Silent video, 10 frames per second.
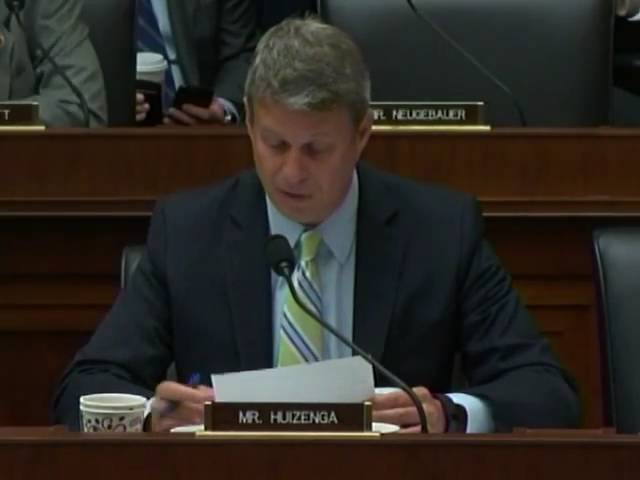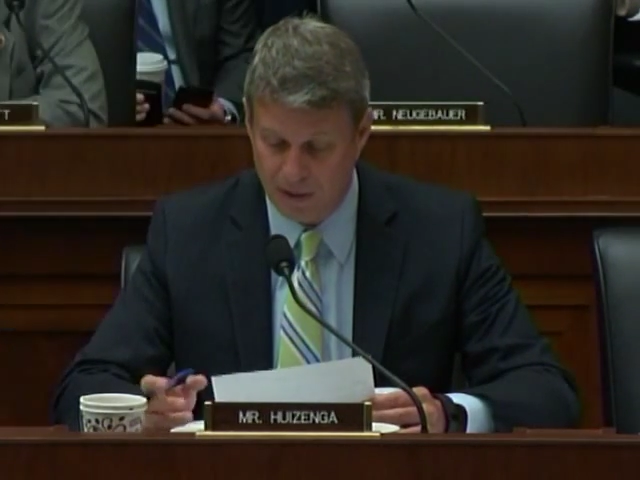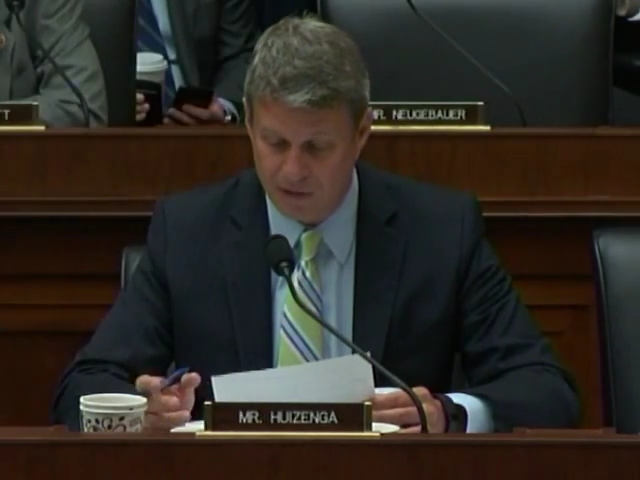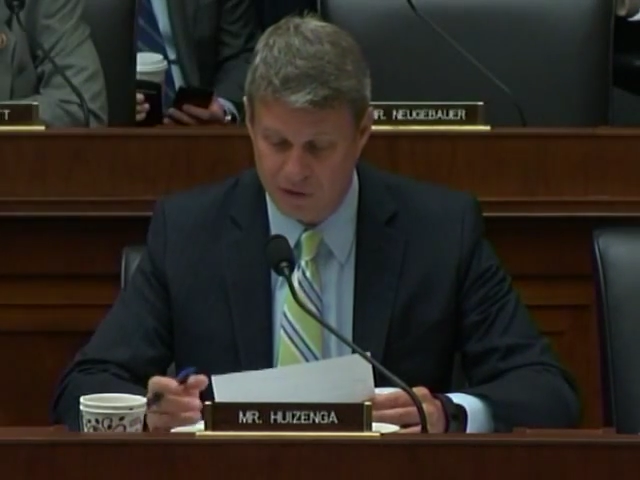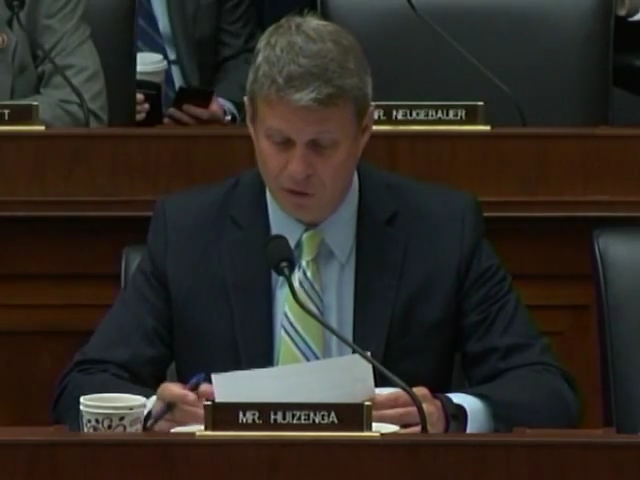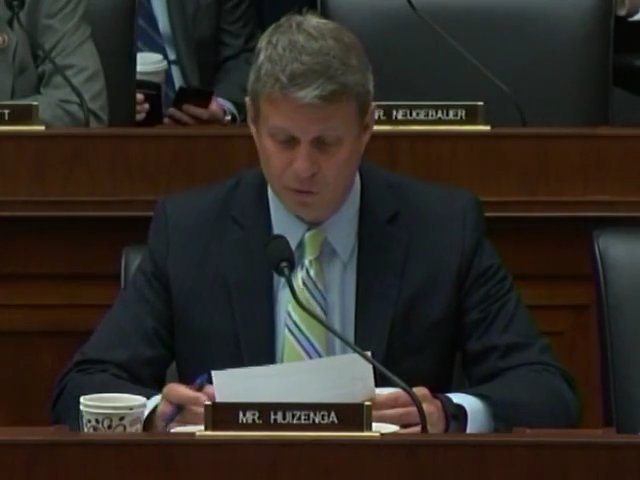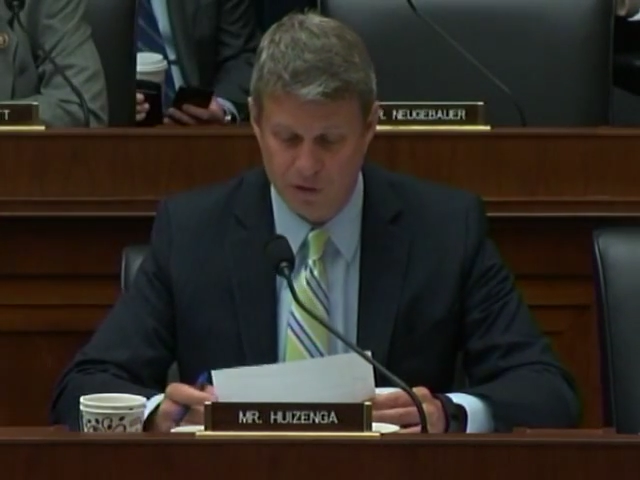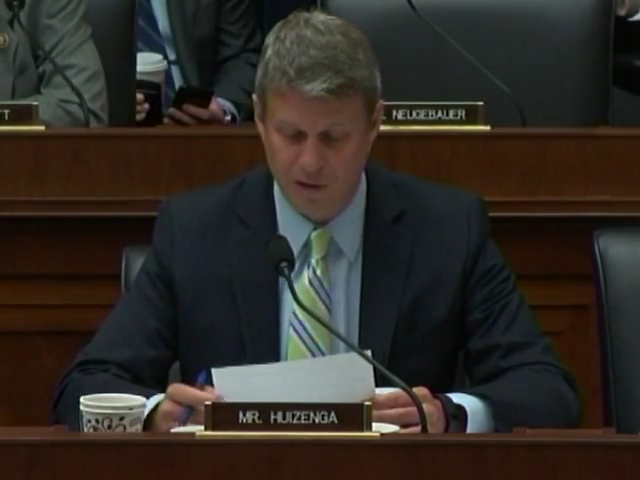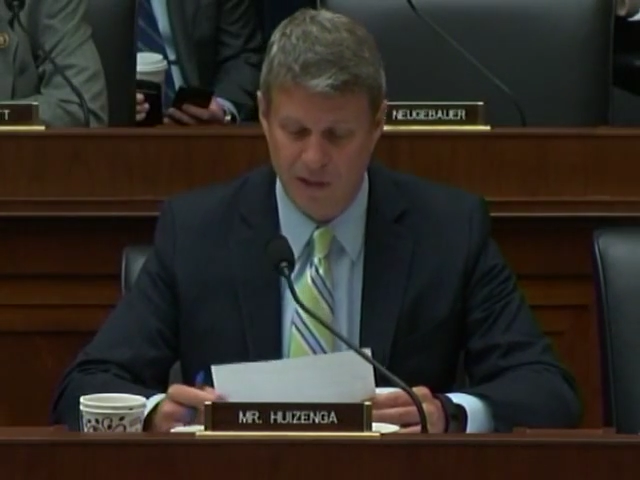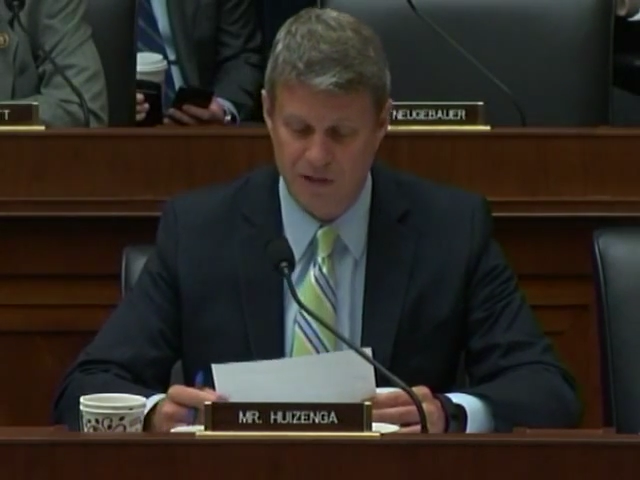And that is a
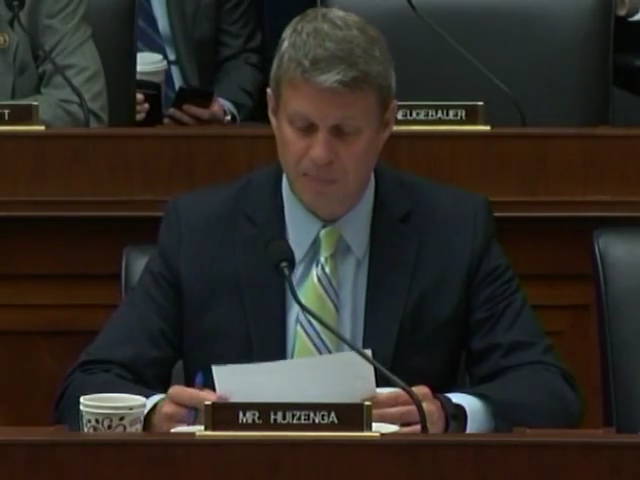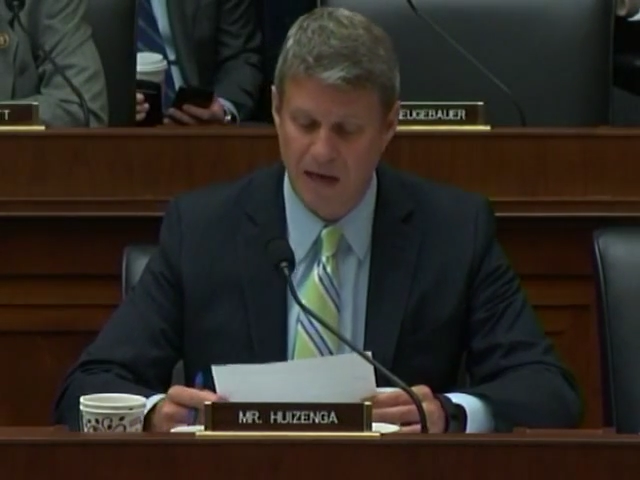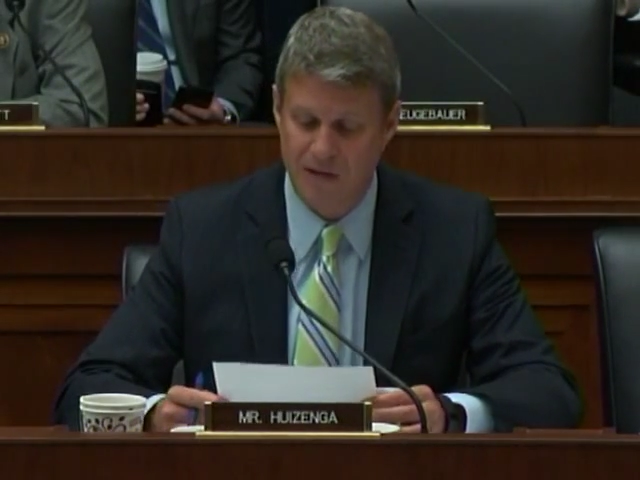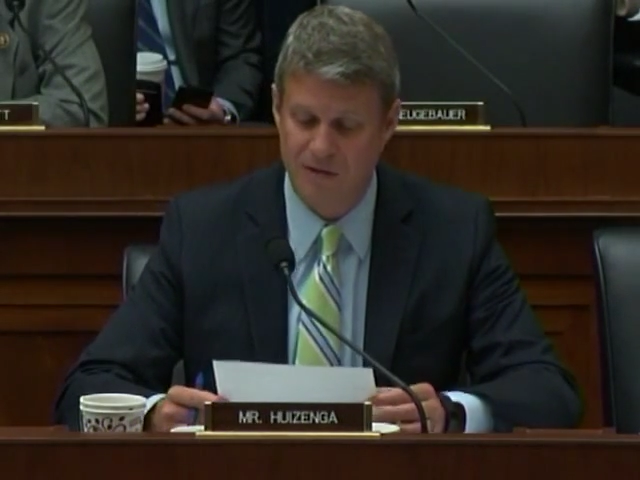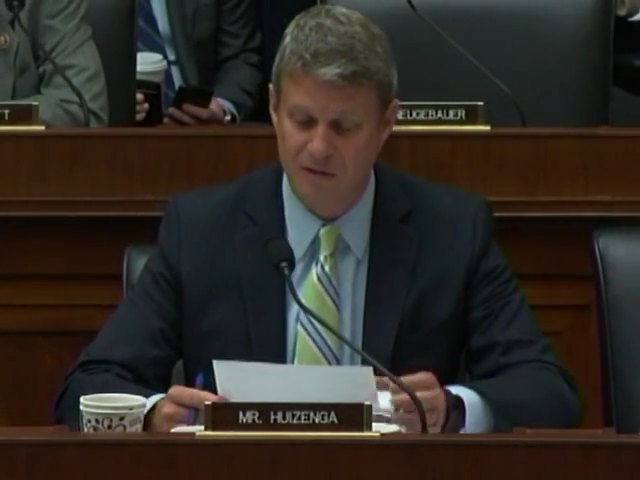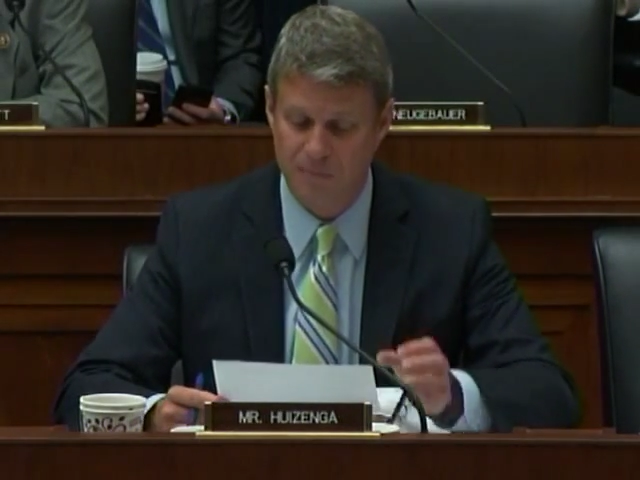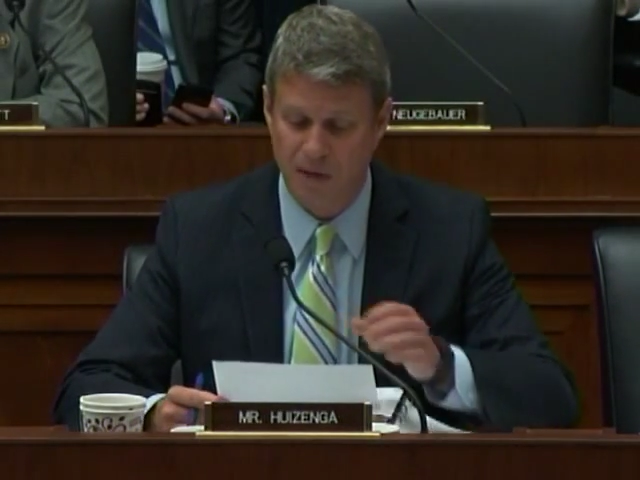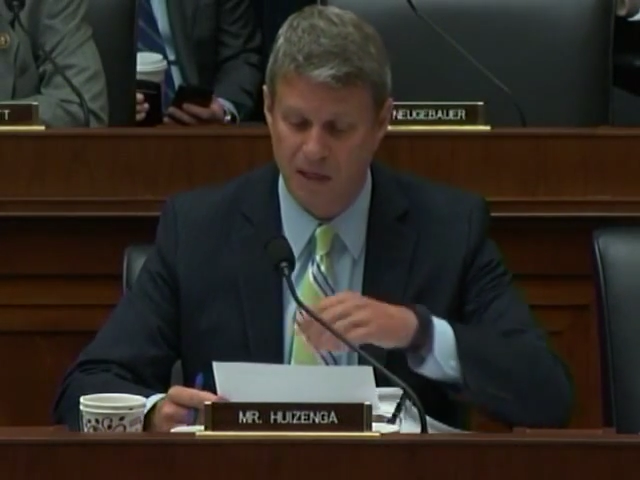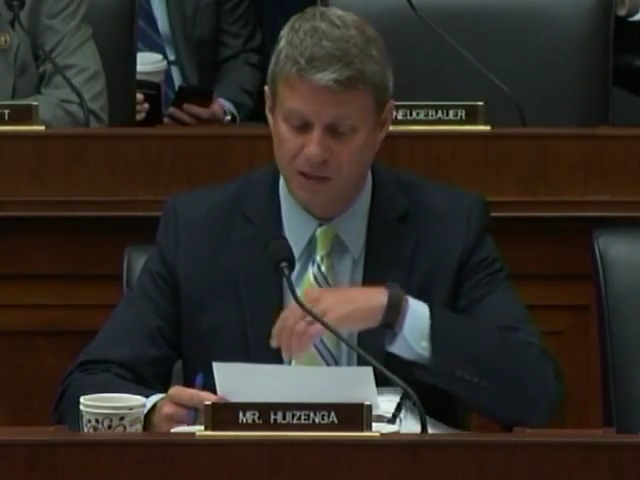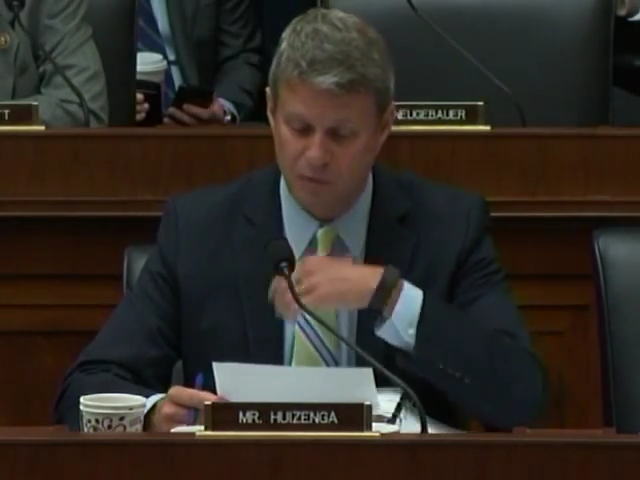notion that has passed this
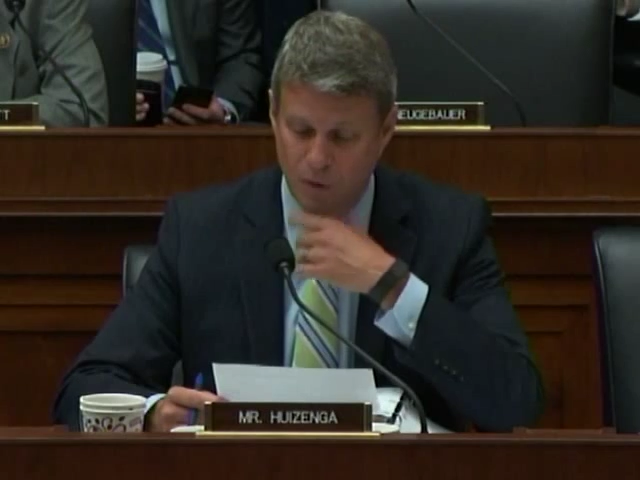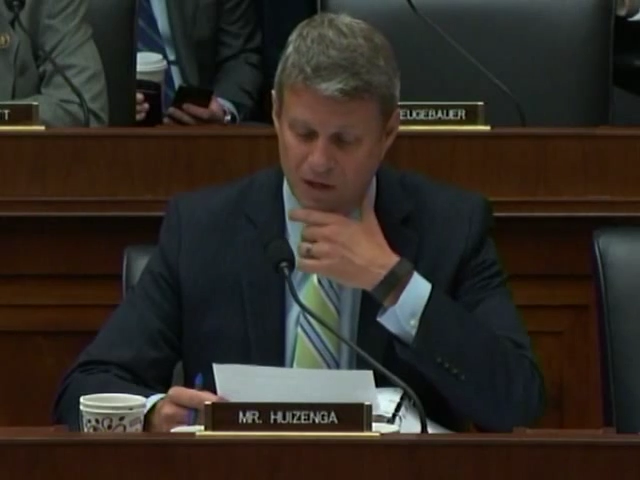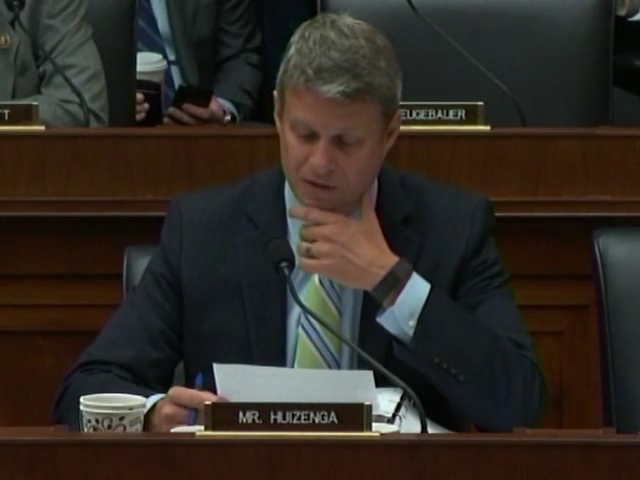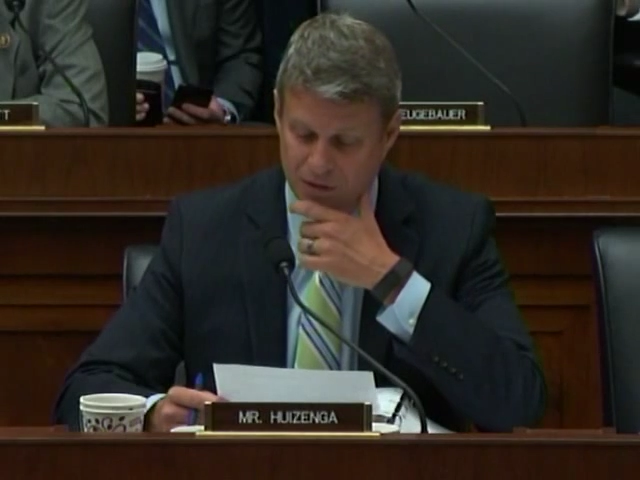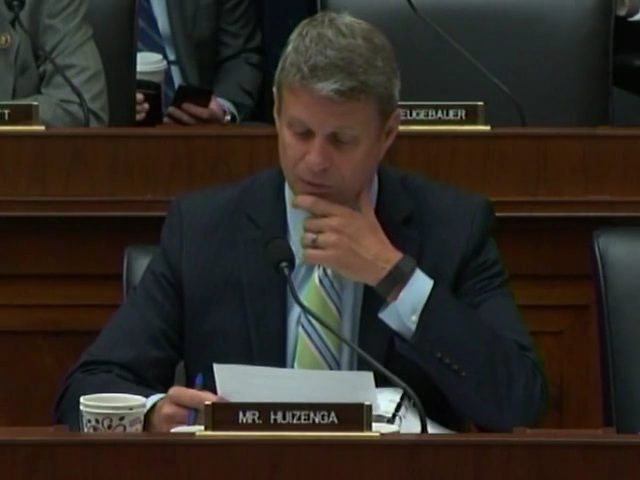body twice